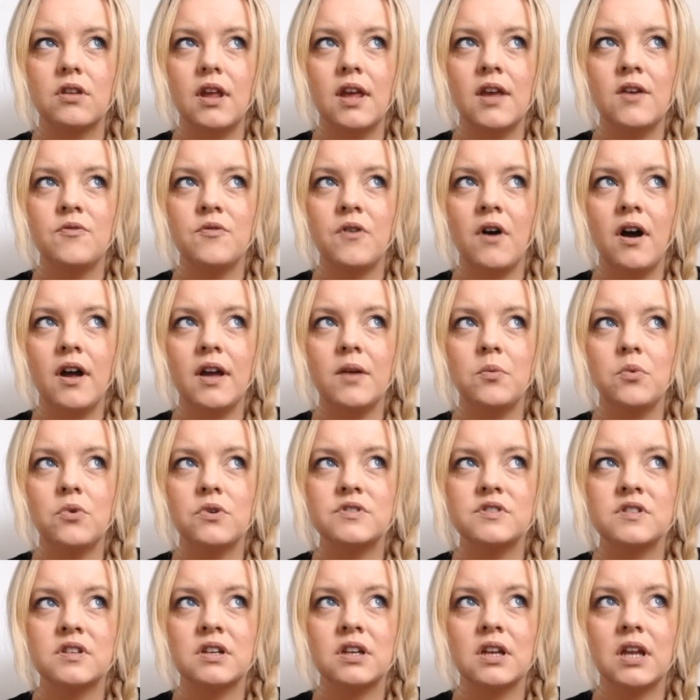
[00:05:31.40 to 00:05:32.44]
If I
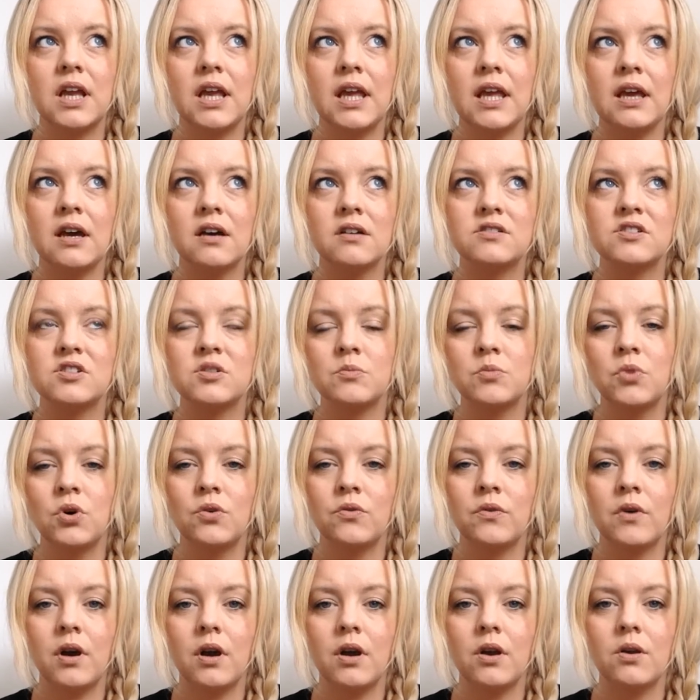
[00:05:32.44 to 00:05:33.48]
wasn't here
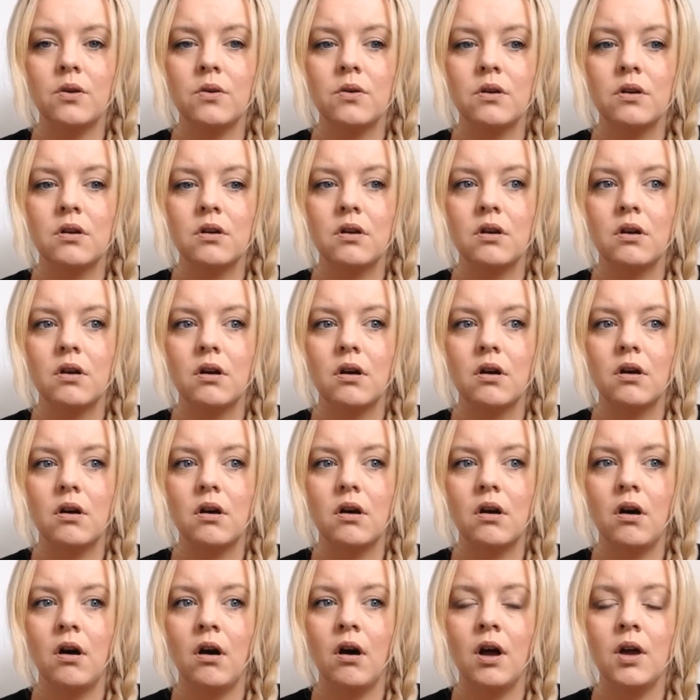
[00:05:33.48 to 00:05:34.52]
tomorrow,
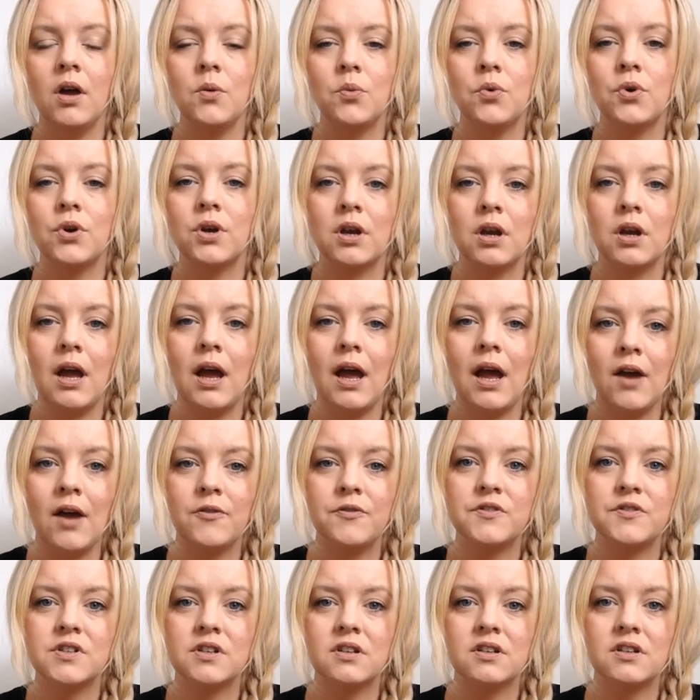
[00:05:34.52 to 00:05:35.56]
I wouldn't
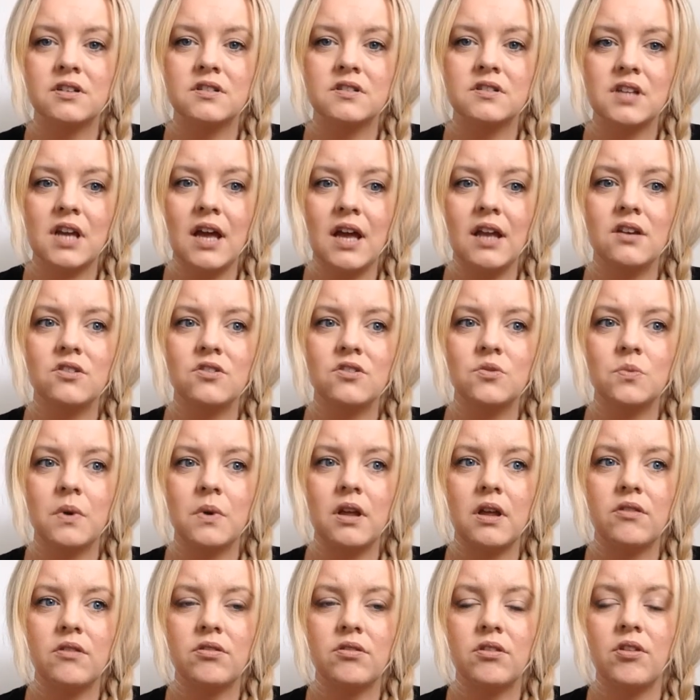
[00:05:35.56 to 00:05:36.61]
have to contend
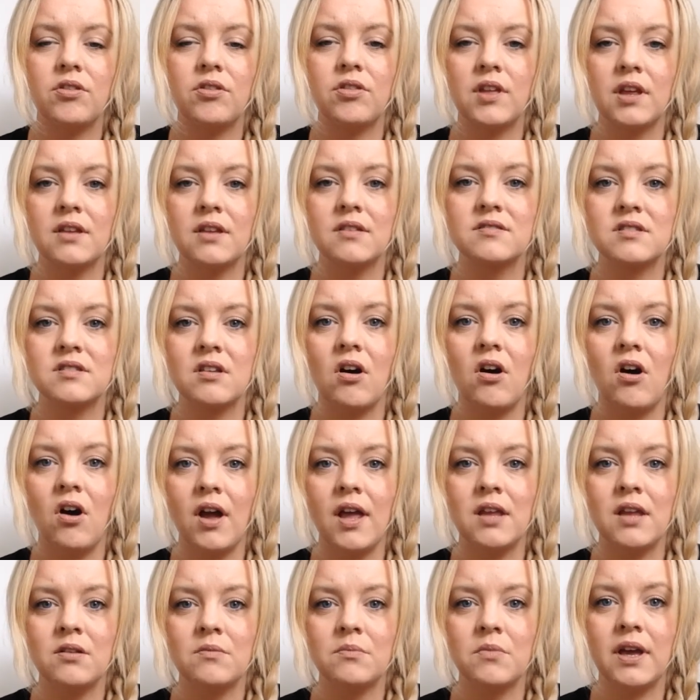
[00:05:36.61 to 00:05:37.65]
with the things that are
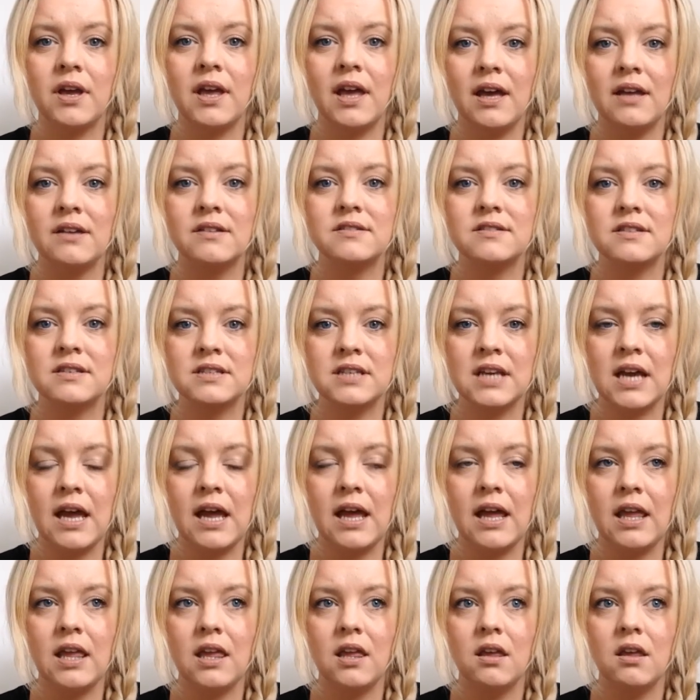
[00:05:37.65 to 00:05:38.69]
in my head
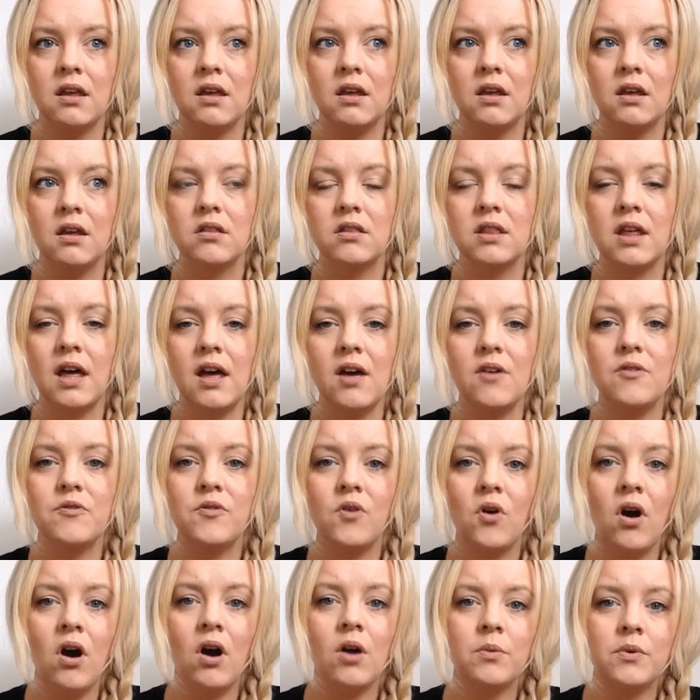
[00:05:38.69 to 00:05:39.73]
today.
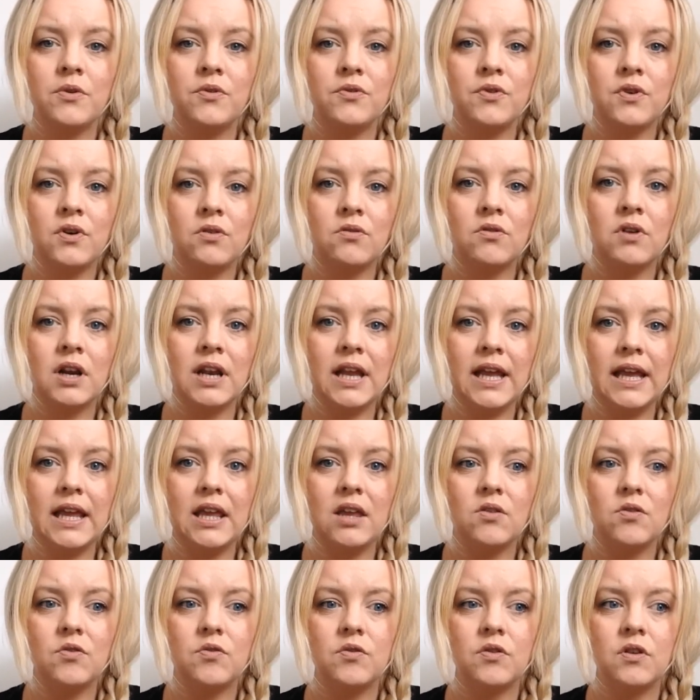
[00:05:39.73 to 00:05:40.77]
Therefore, I would feel
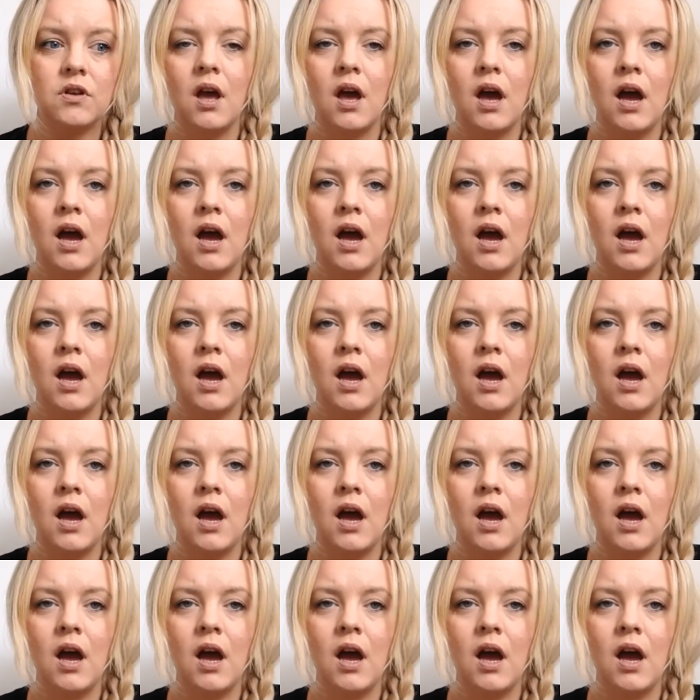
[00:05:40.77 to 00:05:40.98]
relief.